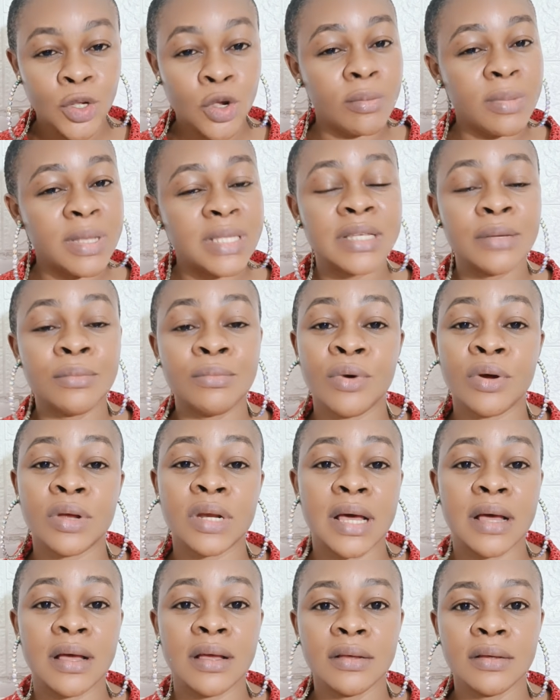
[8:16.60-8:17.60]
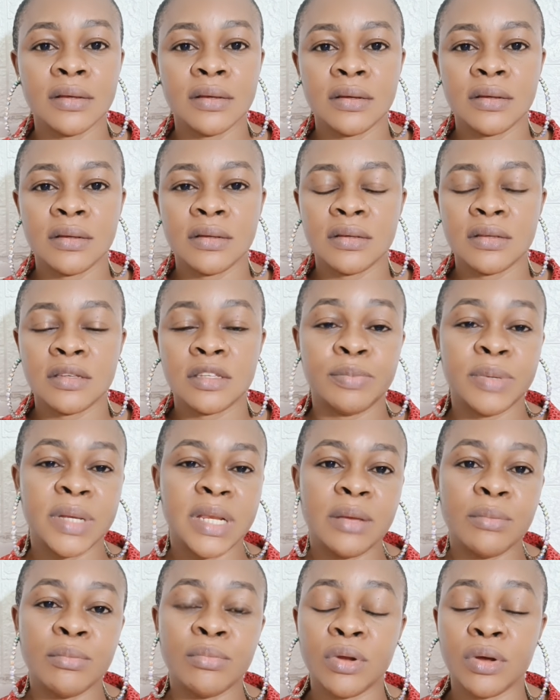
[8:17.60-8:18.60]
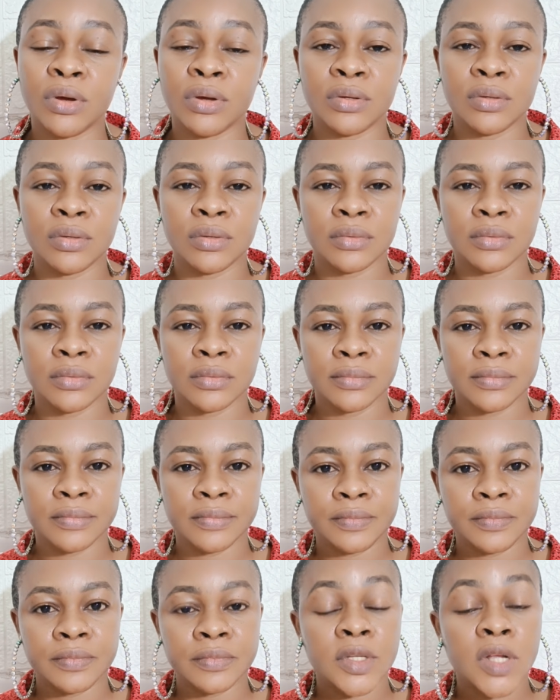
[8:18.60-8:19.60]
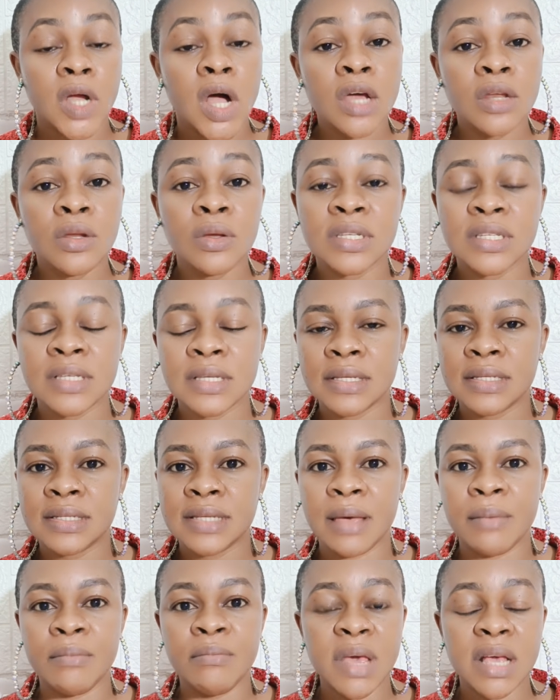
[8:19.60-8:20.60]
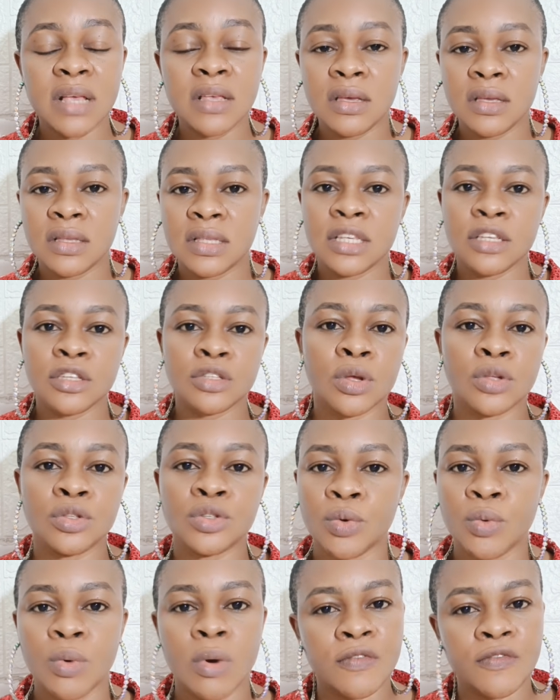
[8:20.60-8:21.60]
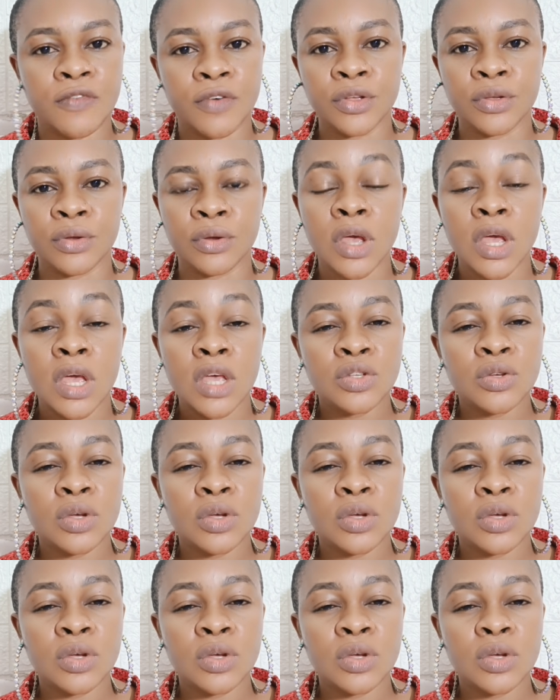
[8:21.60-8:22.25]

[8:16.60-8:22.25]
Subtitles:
committing murder, spilling blood, all those things can make things not to work for you.